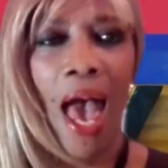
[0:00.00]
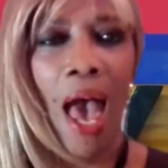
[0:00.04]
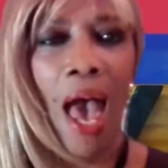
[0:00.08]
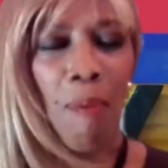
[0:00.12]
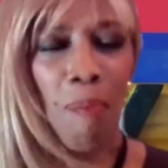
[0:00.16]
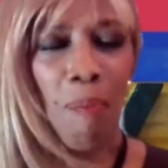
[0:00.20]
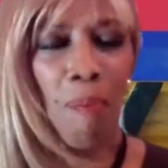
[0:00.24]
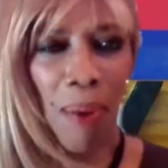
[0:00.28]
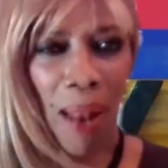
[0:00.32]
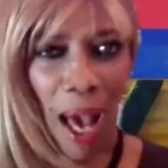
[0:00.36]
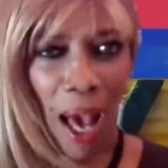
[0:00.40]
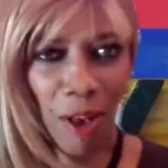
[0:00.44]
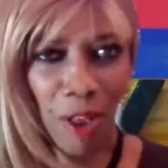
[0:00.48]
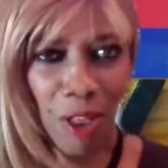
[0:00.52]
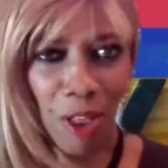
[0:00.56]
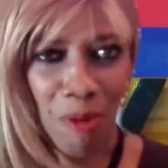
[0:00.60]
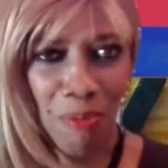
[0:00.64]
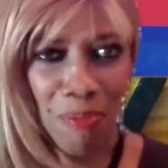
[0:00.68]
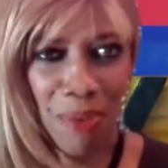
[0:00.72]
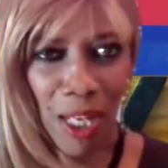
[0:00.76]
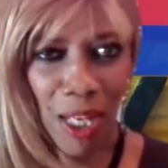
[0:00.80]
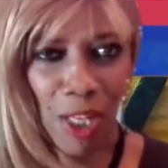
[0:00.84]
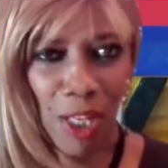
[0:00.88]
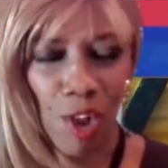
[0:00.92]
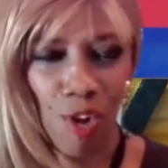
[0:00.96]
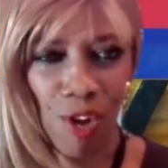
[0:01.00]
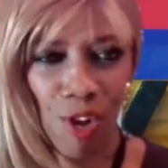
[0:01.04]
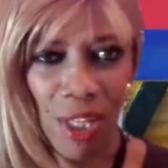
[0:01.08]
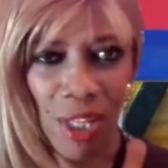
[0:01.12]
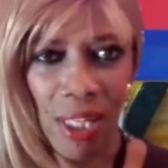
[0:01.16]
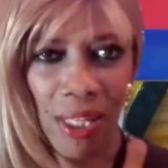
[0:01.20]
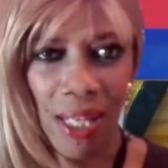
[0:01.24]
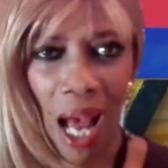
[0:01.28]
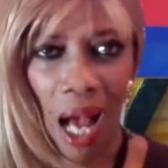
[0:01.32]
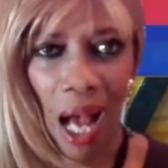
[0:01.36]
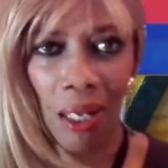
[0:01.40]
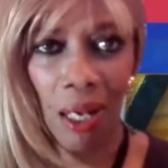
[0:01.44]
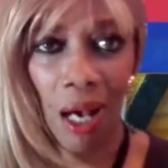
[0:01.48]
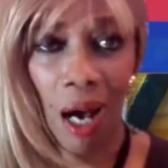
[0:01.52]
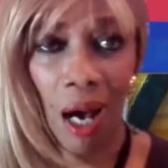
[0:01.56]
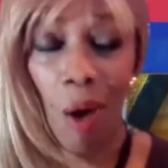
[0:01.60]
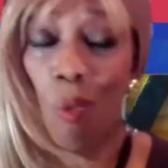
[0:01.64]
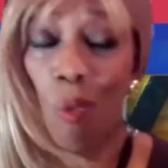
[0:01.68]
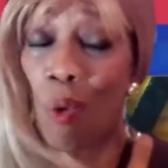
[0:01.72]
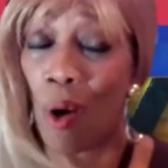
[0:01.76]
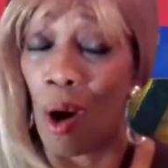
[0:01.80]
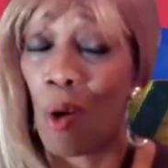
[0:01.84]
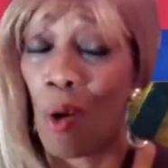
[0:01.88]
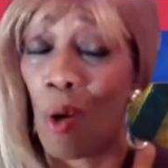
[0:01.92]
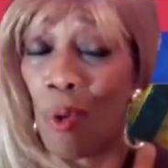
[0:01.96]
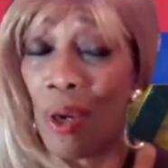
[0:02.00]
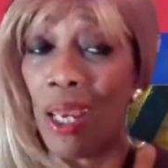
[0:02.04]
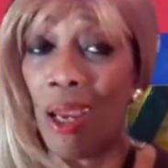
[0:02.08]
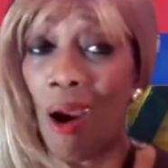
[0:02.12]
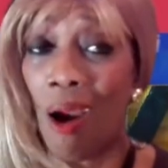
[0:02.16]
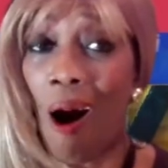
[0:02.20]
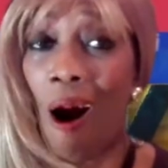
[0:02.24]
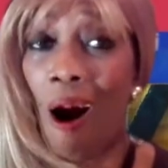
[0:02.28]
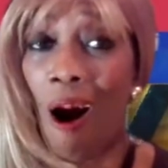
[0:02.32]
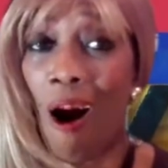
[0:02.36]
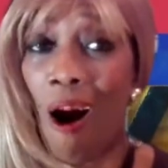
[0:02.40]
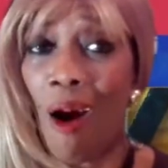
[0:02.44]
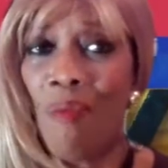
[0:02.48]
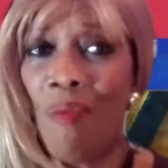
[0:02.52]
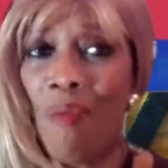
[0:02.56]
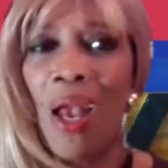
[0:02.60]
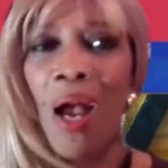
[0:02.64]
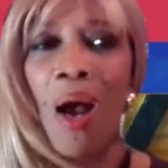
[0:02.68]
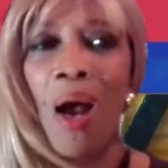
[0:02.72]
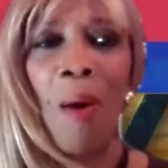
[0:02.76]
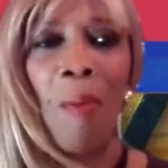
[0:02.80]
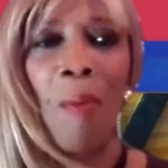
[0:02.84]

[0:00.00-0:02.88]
at blackfoodministries.com, where we are